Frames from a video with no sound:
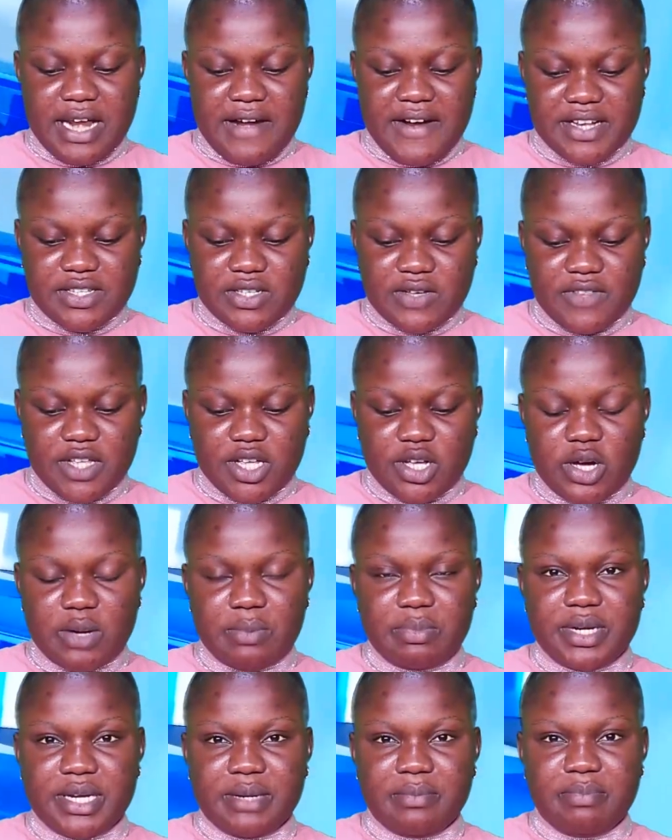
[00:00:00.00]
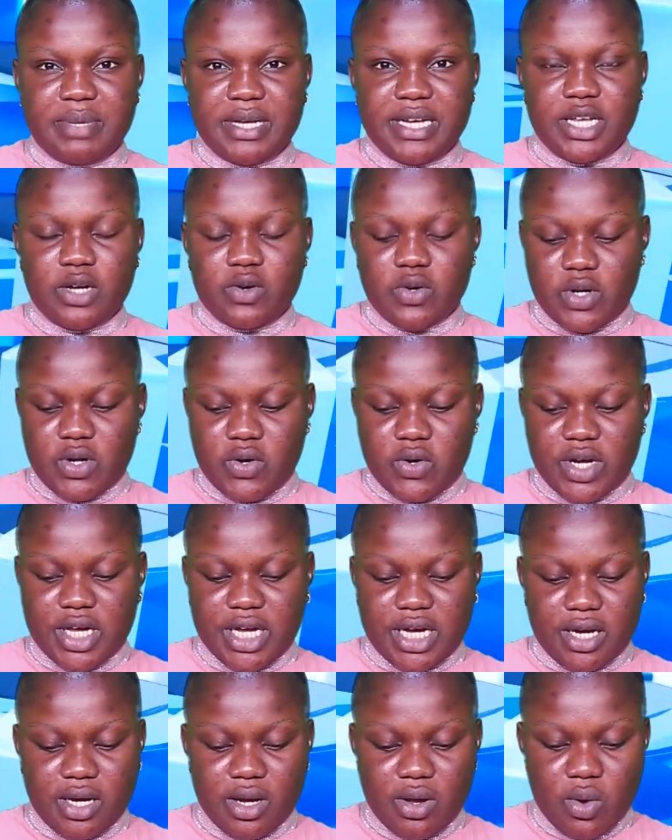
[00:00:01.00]
director of the company, Billy
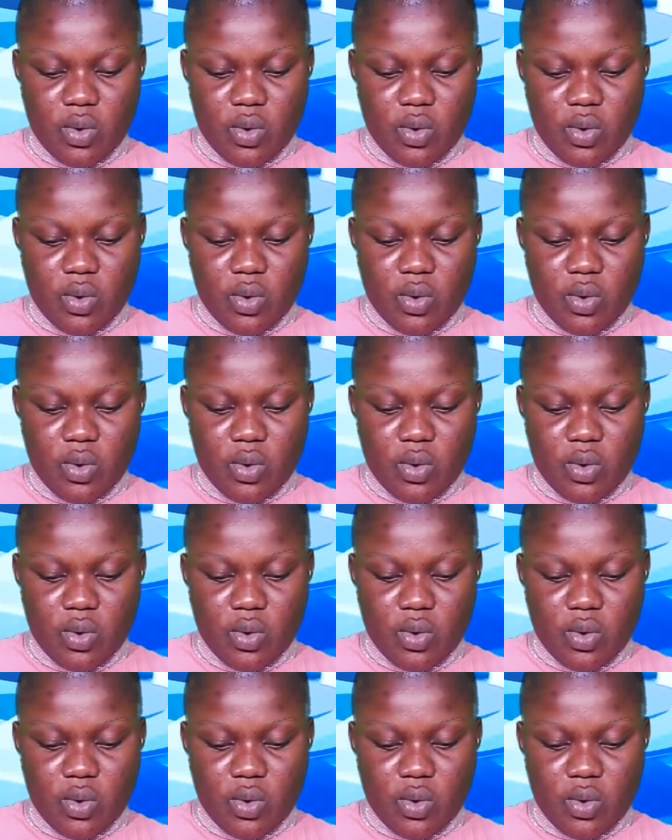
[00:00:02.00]
Okoye,